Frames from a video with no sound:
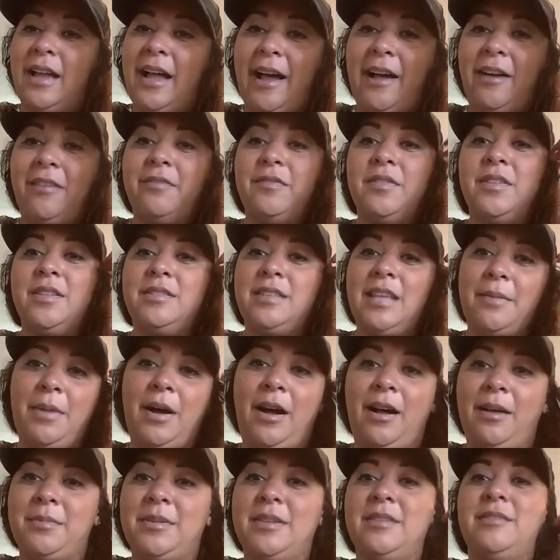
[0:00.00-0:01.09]
have the same
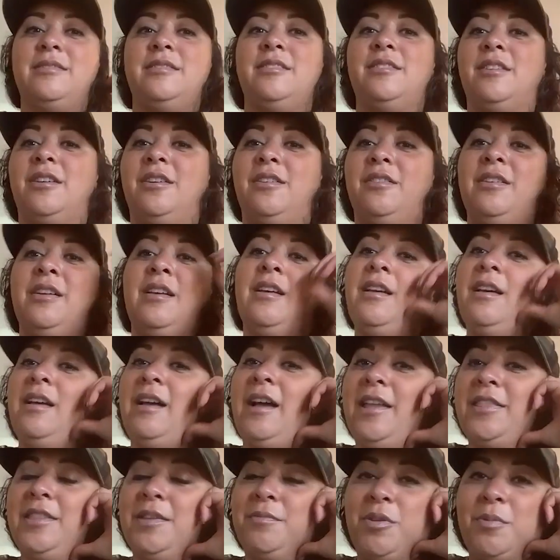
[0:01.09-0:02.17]
hobbies, you know.
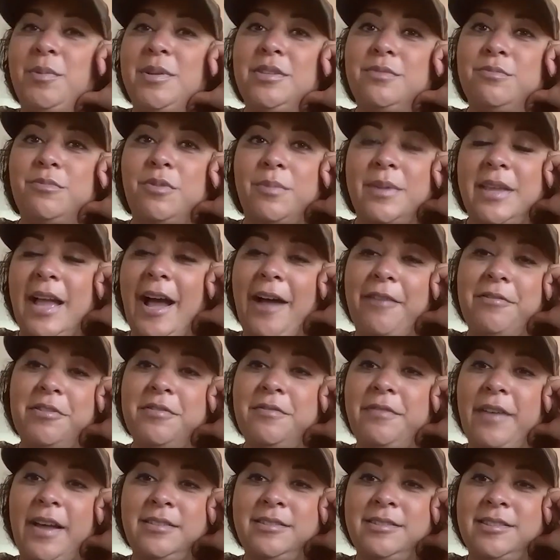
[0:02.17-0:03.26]
And then when we have
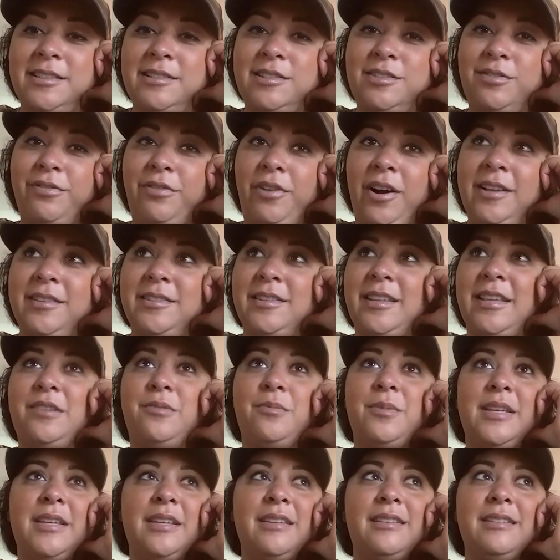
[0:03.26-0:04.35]
events, it's fun. Like
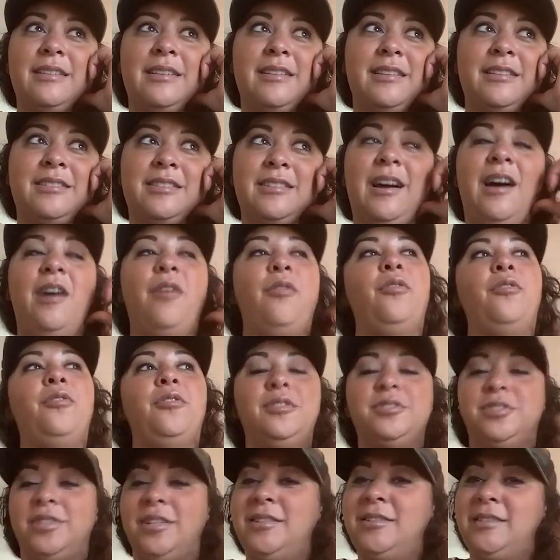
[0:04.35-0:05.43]
it's not
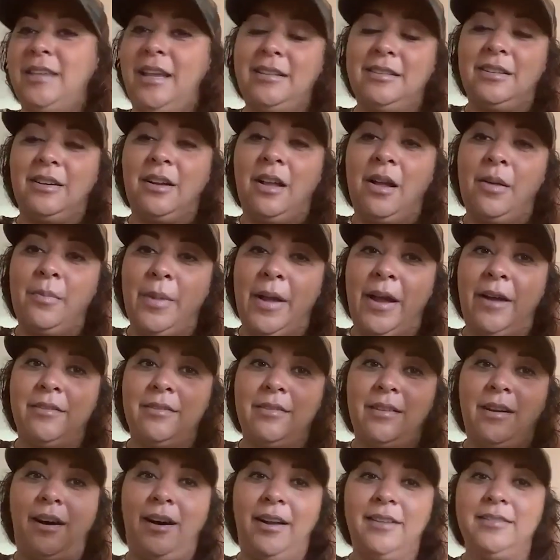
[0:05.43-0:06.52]
all just centered
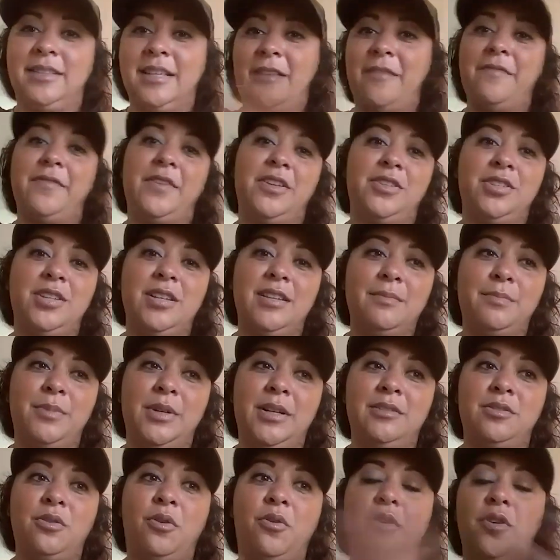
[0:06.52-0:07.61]
about hunting and fishing,
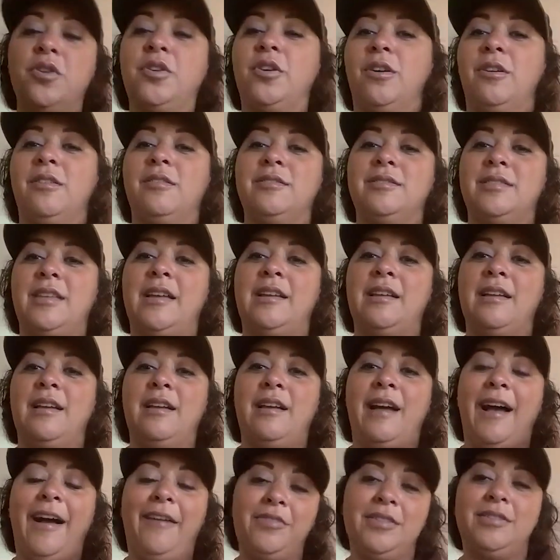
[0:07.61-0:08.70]
but it's all girls that
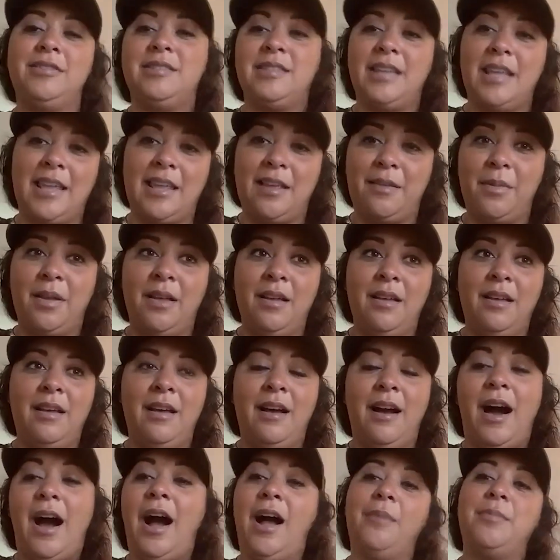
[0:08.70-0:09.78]
have the same
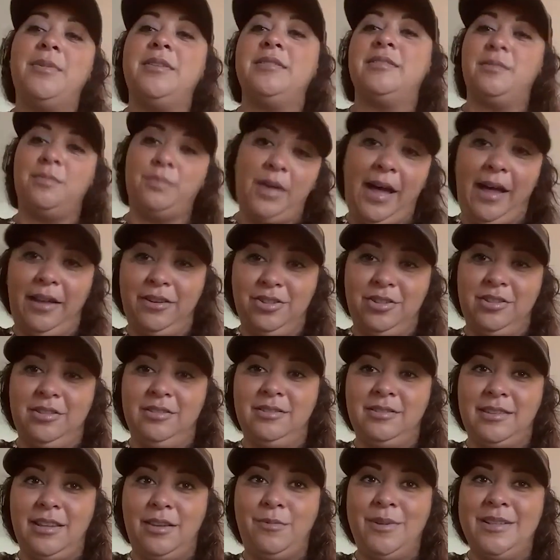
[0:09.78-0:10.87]
hobbies and
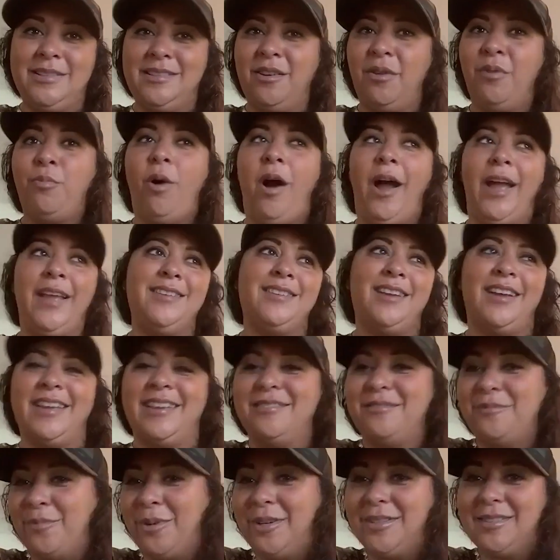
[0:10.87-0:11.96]
passions. Like we did a wine
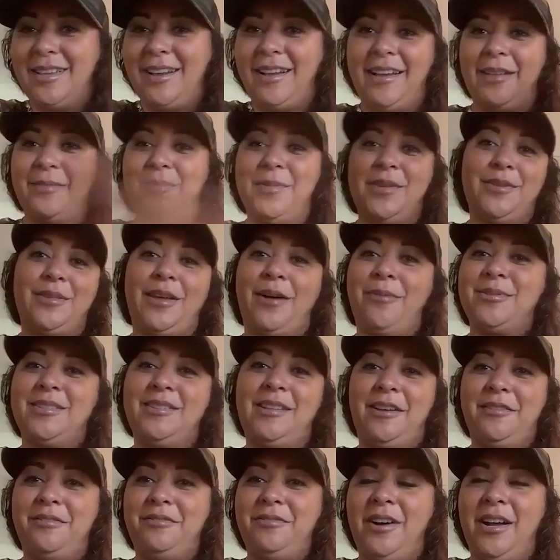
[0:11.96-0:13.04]
night one time, and that was a
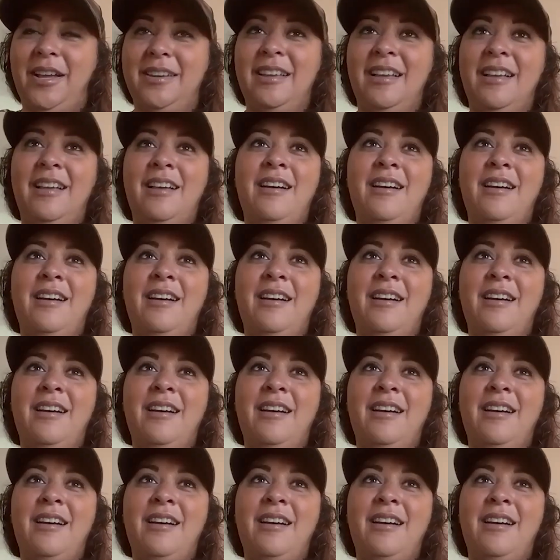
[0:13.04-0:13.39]
lot of fun.